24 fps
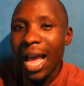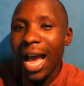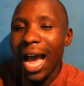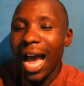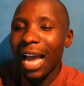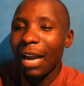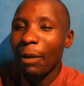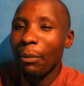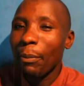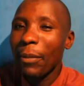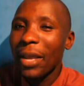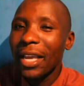
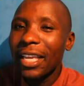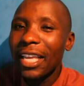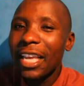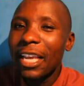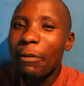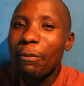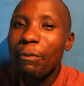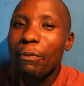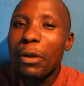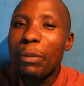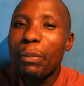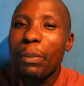are
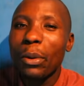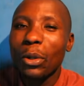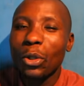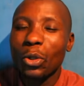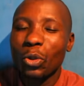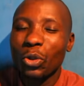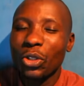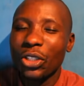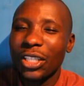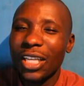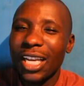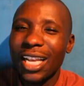making people
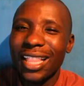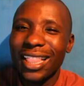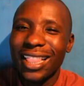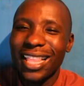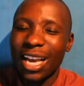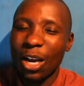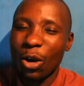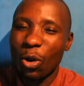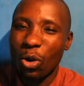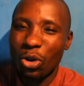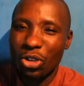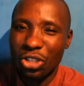to change
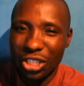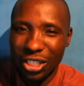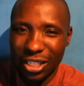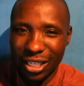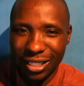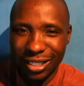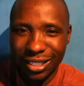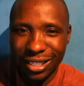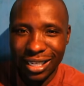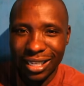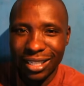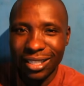their
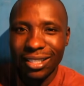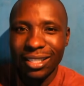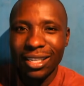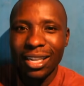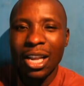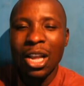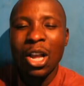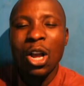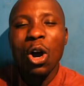consciousness